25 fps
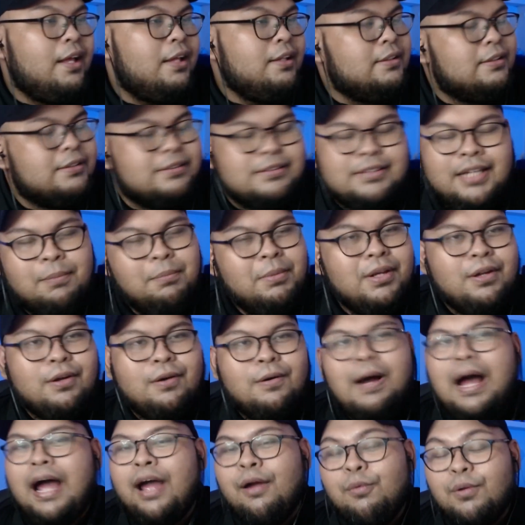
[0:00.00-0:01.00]
Let me
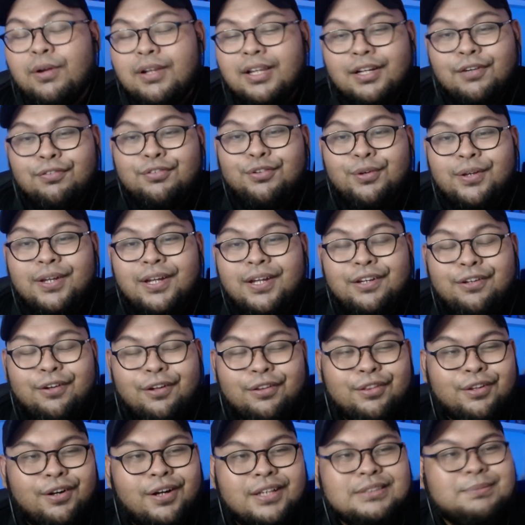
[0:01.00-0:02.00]
know. I would love to hear your
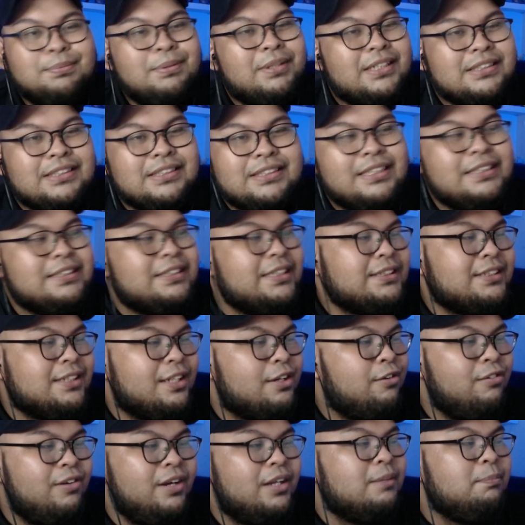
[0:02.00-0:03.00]
thoughts, because this is a
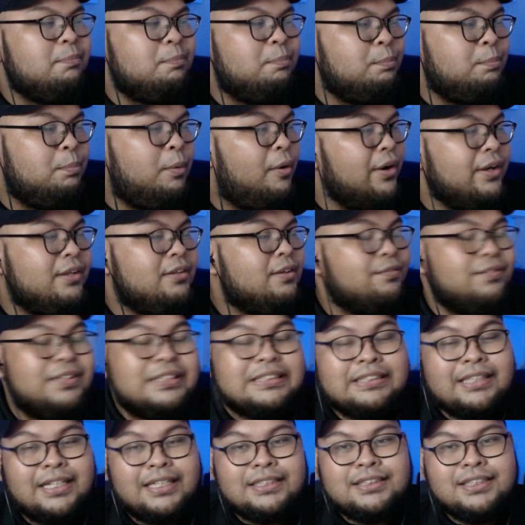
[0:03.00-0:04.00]
great point of
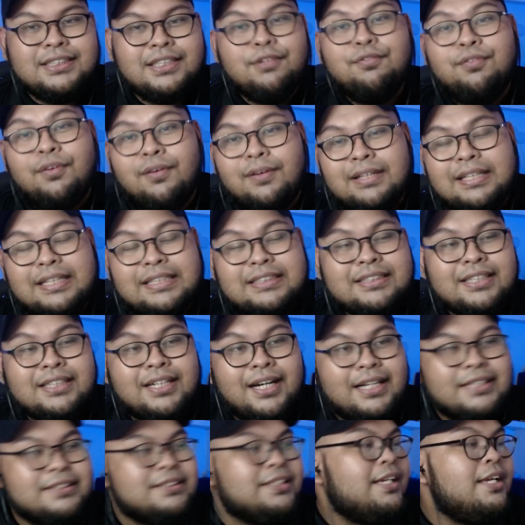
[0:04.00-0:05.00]
discussion for these
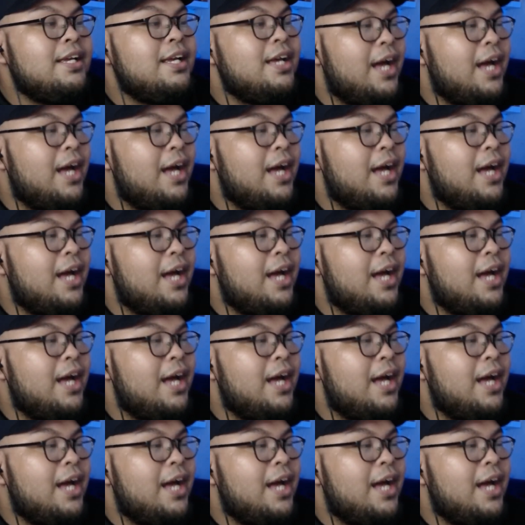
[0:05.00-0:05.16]
cards.